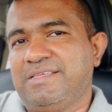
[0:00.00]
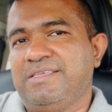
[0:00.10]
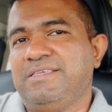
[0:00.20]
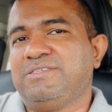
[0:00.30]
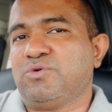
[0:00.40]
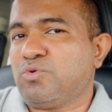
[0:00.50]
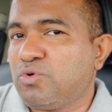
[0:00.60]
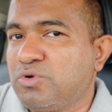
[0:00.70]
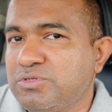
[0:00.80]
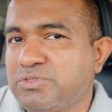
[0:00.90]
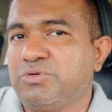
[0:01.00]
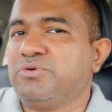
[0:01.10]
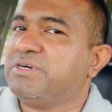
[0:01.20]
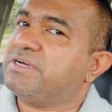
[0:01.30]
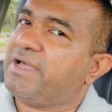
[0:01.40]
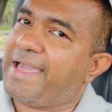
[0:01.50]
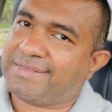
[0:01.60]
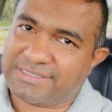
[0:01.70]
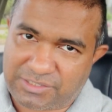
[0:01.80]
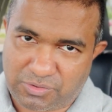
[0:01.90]
is also a
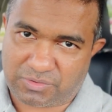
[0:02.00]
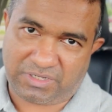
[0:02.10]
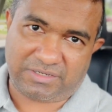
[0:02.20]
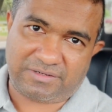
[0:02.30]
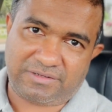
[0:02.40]
access token.